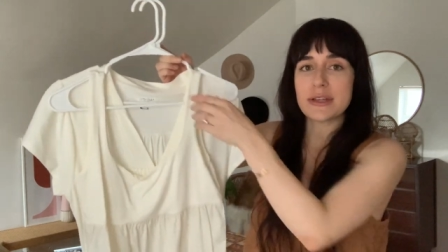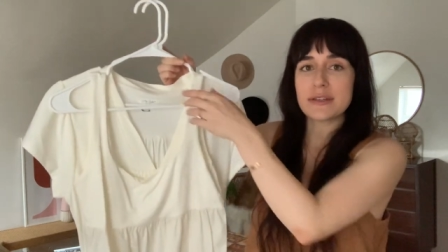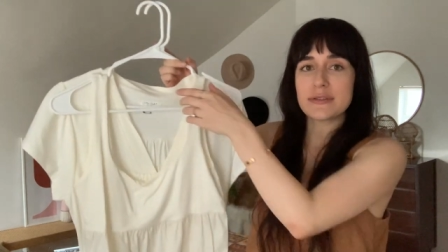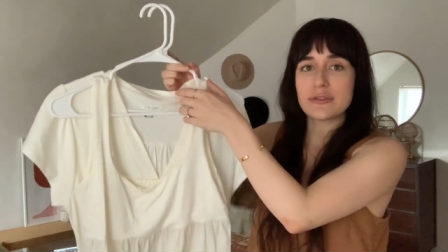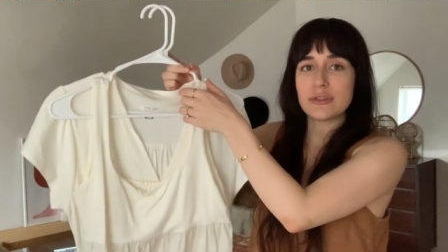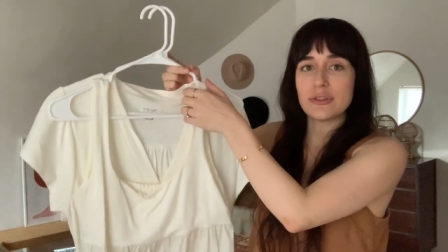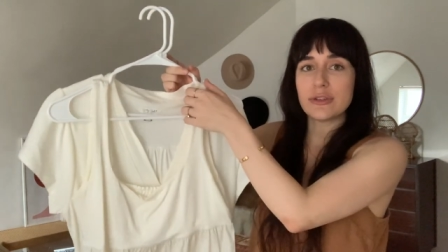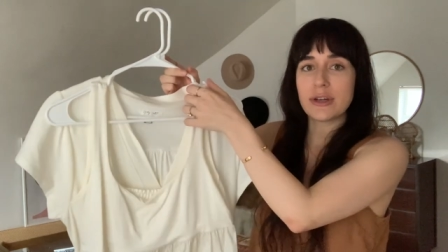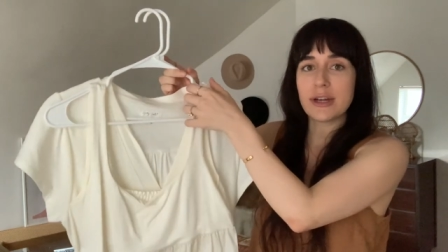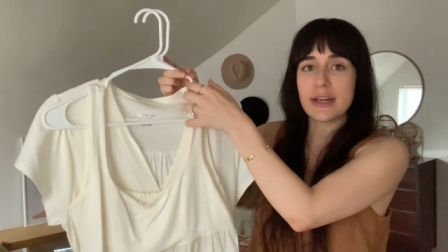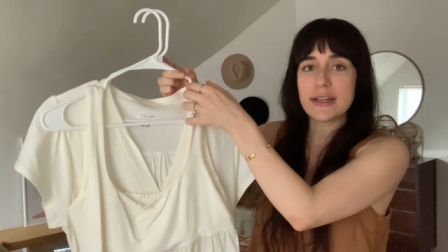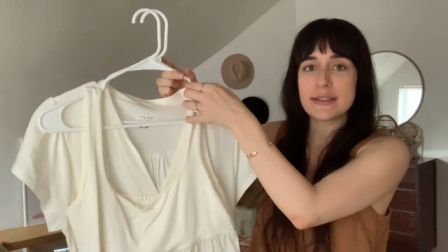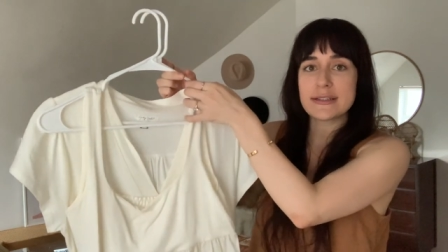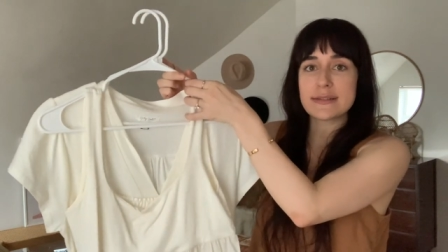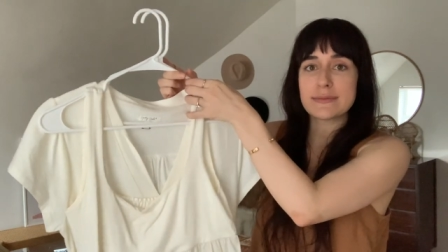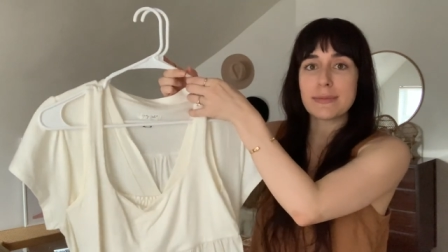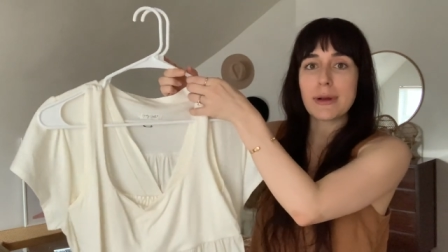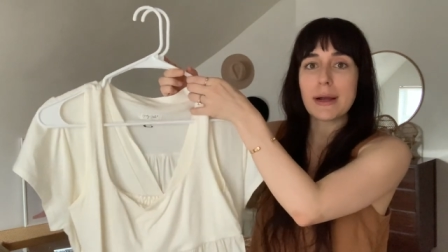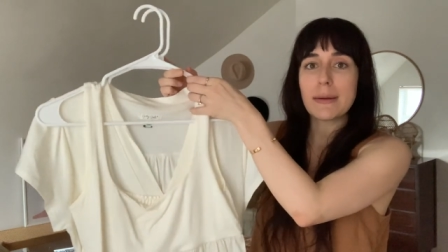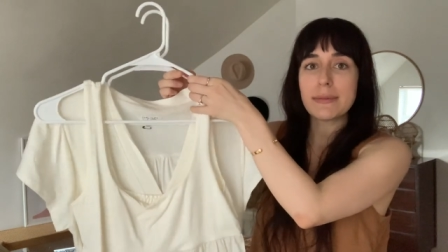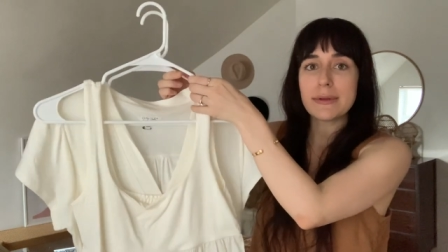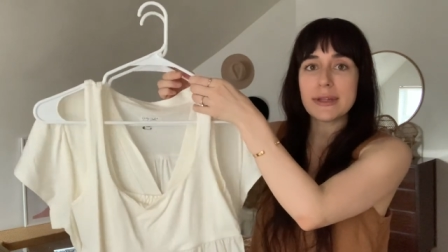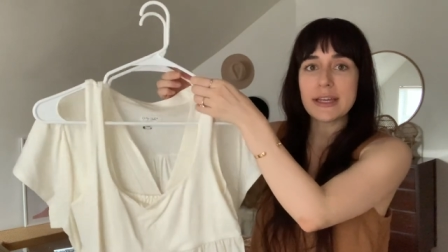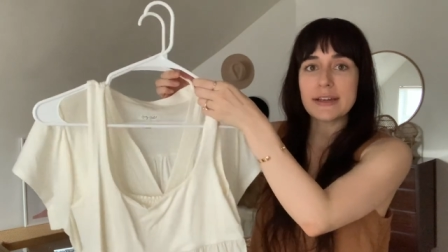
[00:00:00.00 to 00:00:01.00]
so you guys
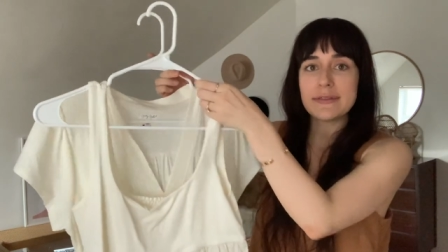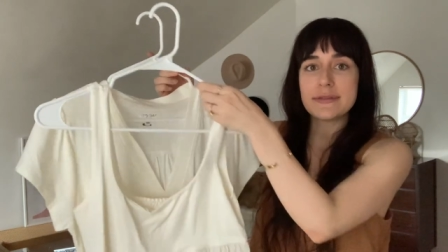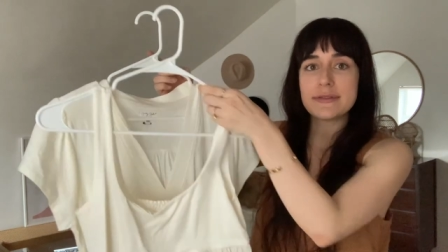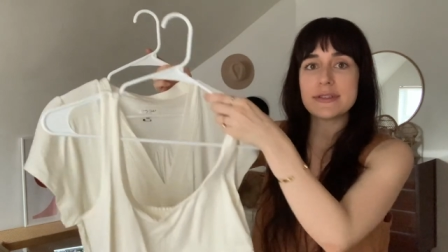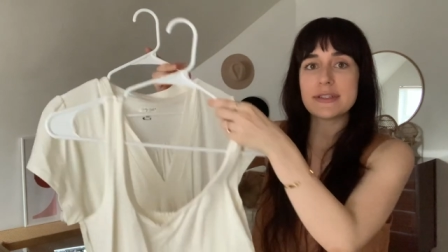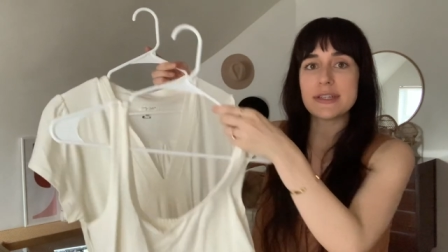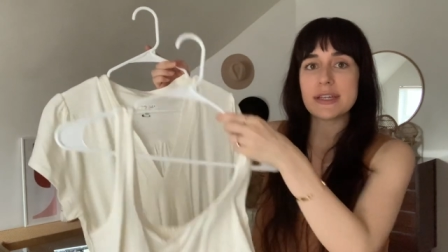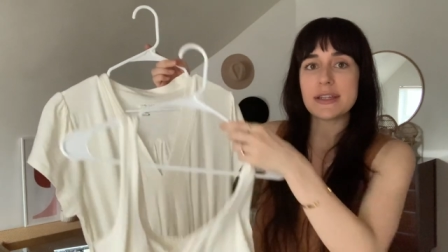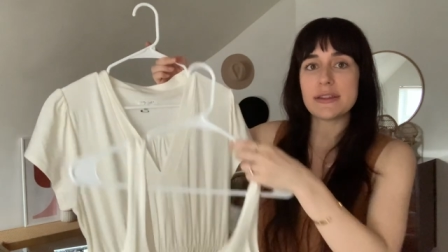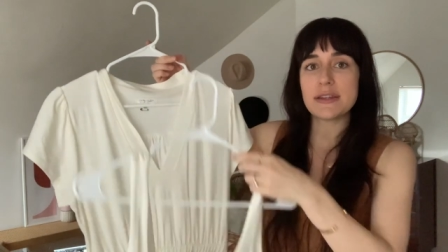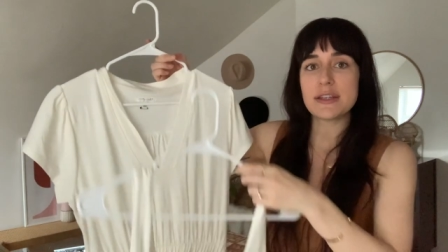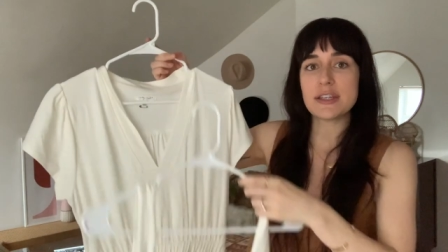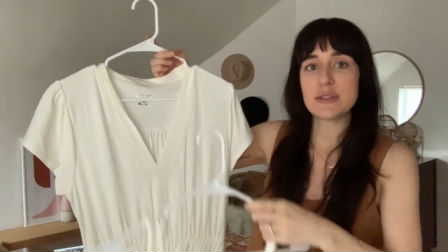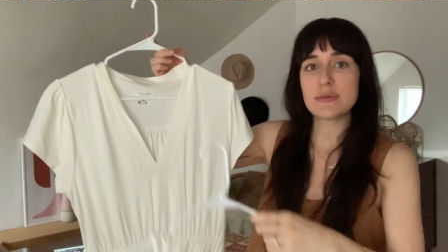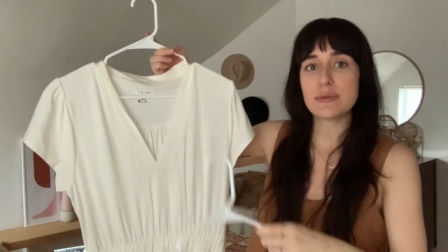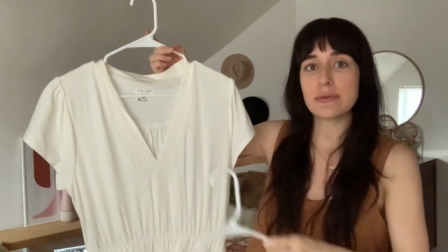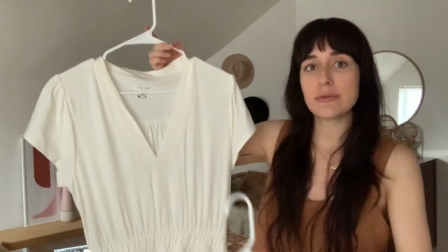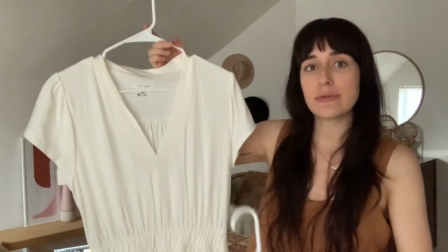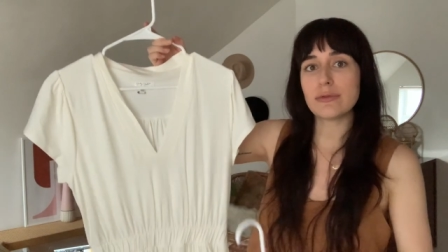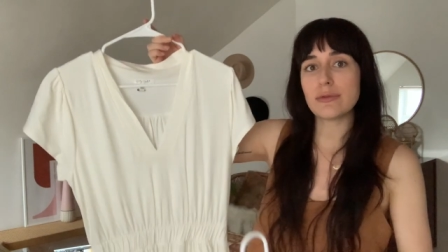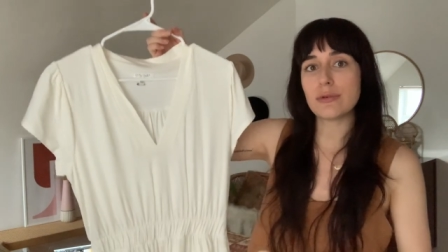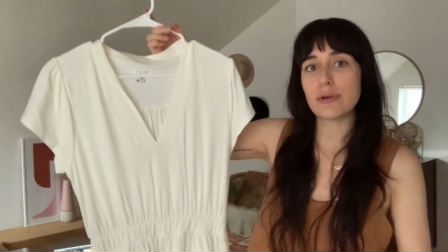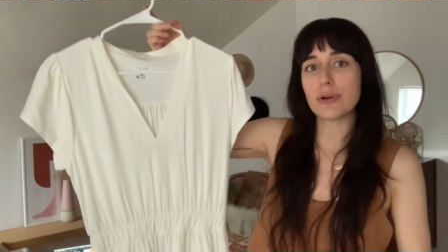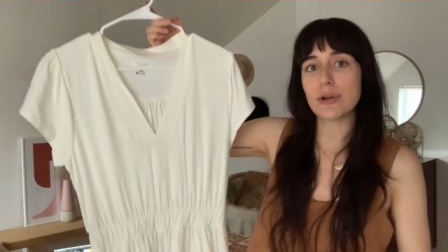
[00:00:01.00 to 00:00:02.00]
probably have seen these
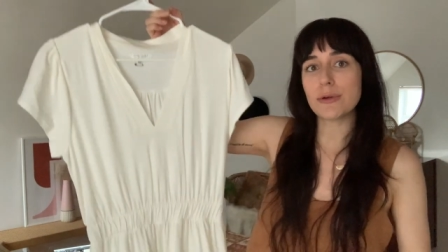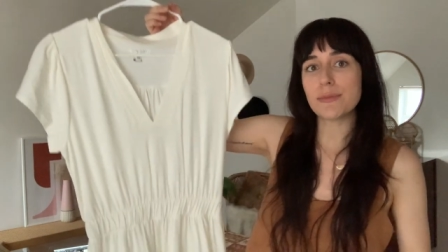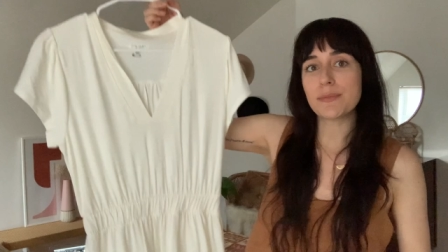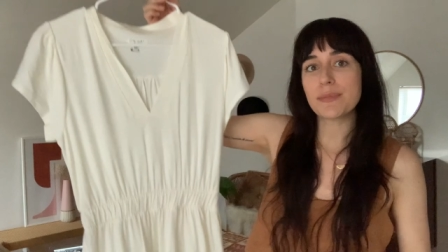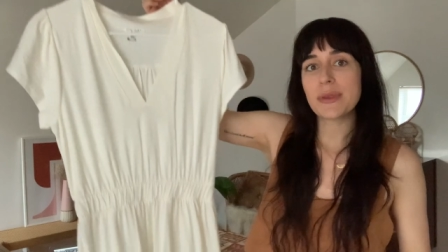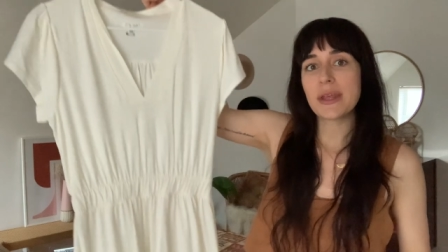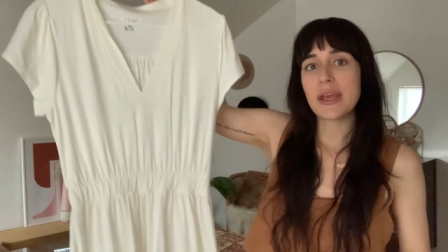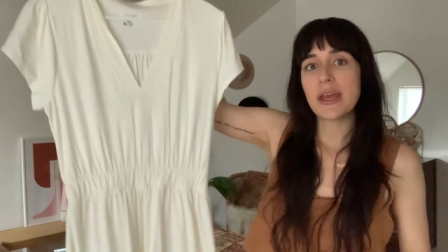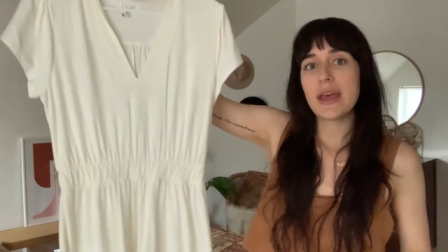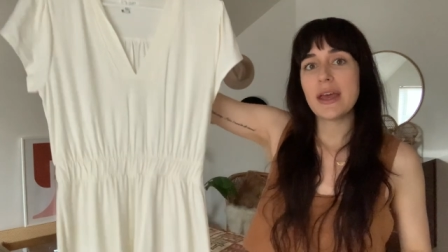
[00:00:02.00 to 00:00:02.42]
before.